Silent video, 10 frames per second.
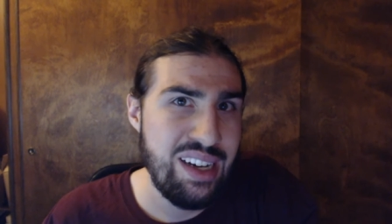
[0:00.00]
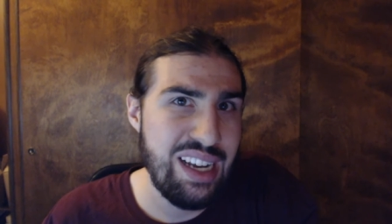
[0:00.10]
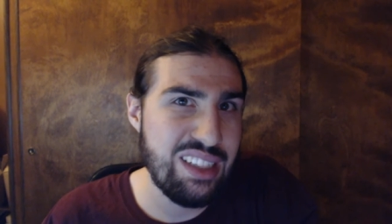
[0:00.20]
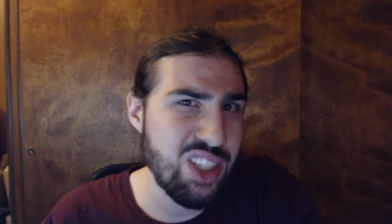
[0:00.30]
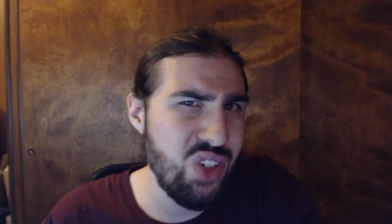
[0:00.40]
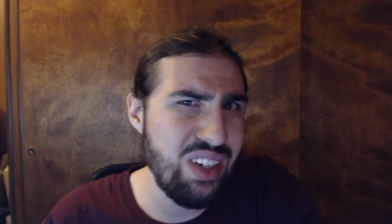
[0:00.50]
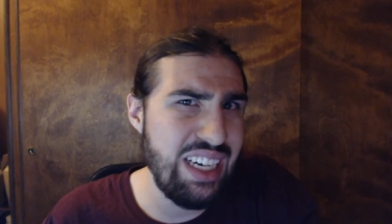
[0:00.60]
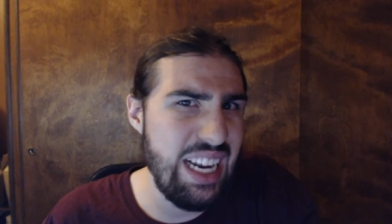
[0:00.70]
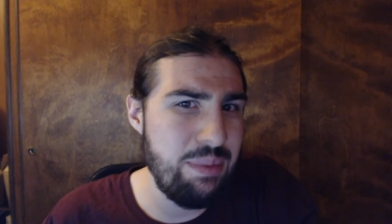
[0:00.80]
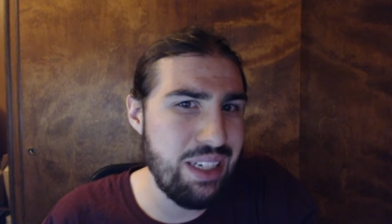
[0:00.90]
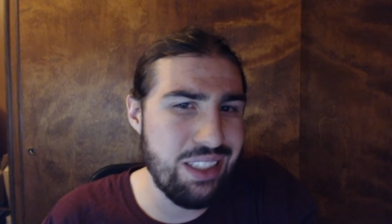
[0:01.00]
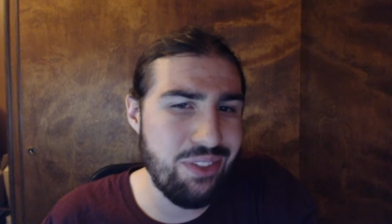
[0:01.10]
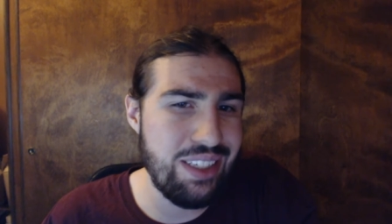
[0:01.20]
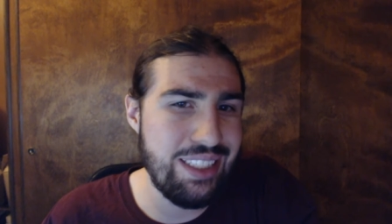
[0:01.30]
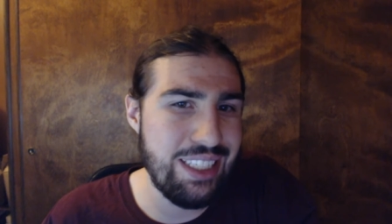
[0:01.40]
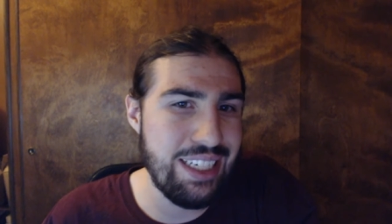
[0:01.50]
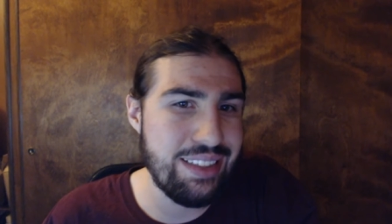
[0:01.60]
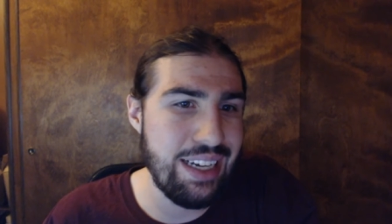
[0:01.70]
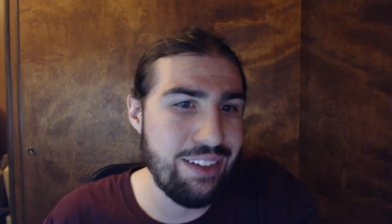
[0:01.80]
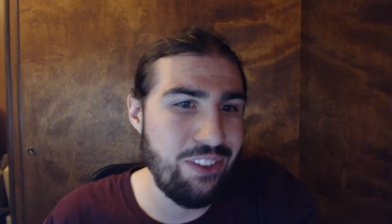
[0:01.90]
And its current name doesn't really
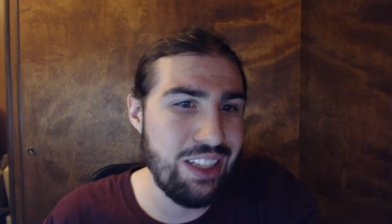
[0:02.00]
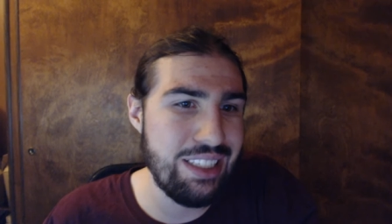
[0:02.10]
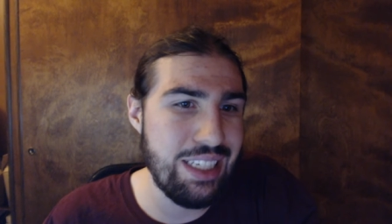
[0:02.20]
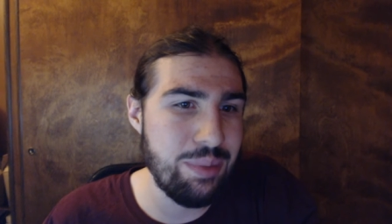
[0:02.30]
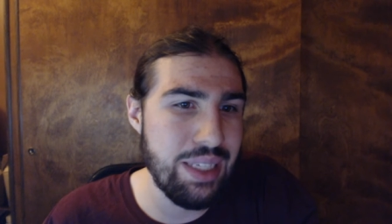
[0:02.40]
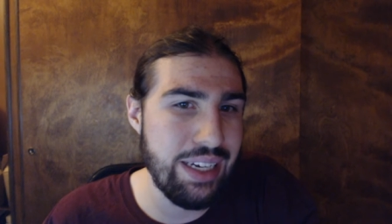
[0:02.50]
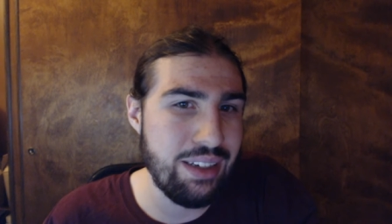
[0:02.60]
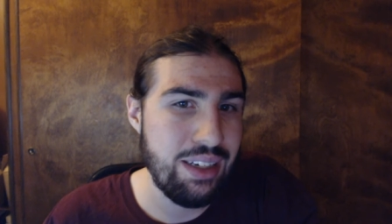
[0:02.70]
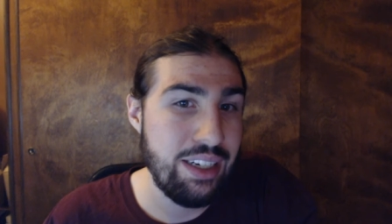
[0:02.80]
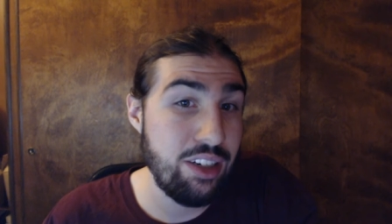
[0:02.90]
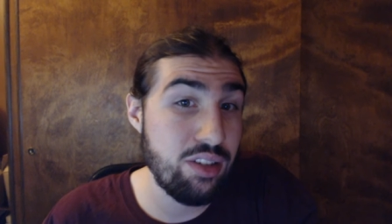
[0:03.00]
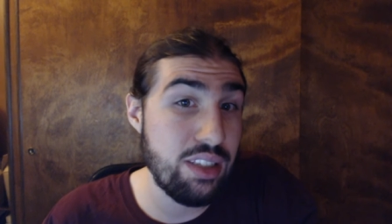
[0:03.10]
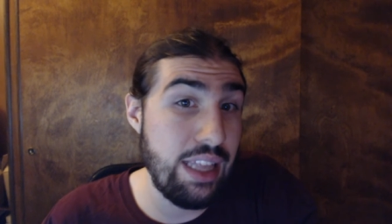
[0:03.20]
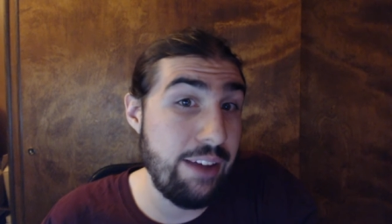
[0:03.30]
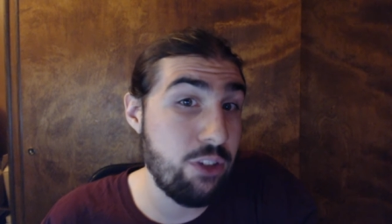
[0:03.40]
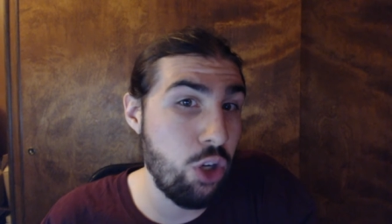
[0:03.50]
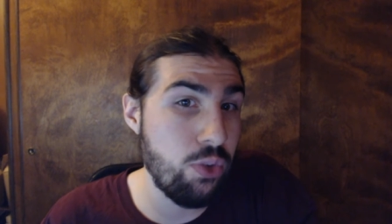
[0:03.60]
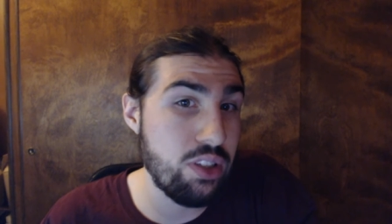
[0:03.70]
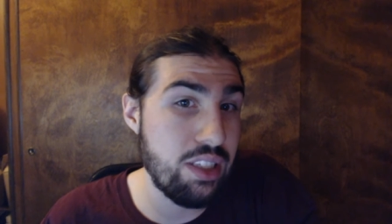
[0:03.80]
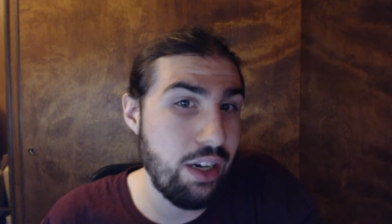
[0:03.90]
suggest that. It really seems like, here's the
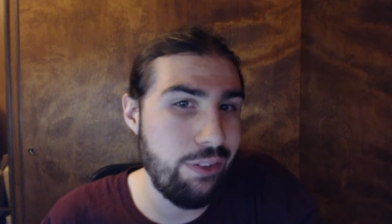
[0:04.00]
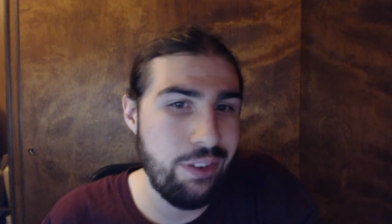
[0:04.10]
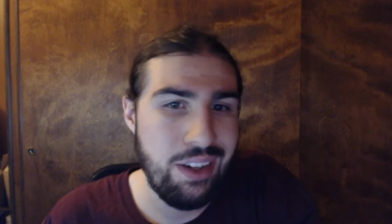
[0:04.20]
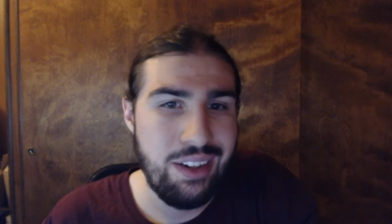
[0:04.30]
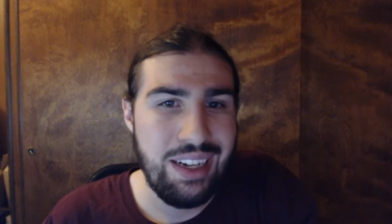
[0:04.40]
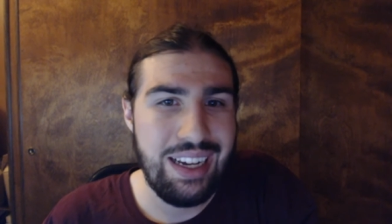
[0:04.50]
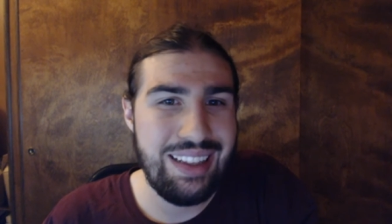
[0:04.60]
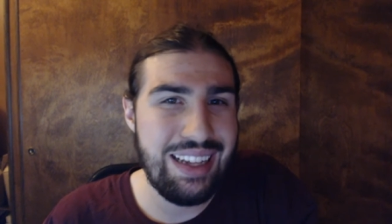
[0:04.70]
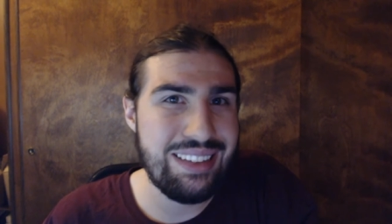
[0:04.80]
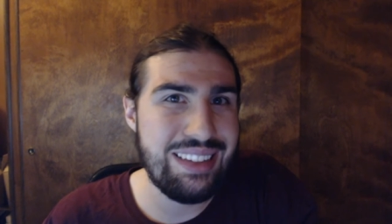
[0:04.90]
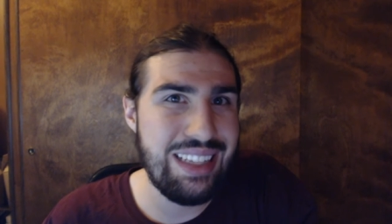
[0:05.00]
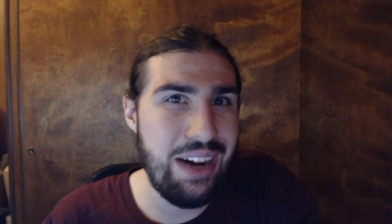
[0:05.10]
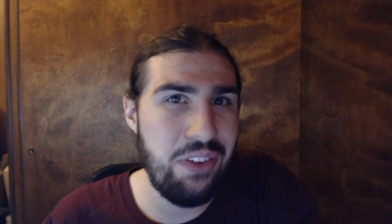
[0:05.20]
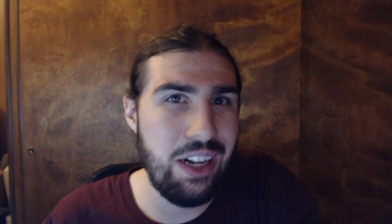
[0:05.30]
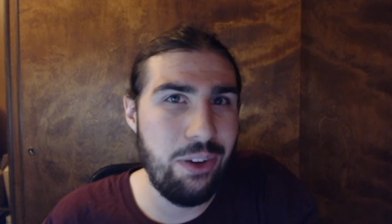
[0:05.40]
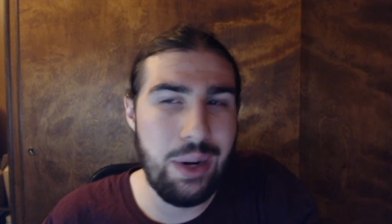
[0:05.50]
leftover stuff, and that's not really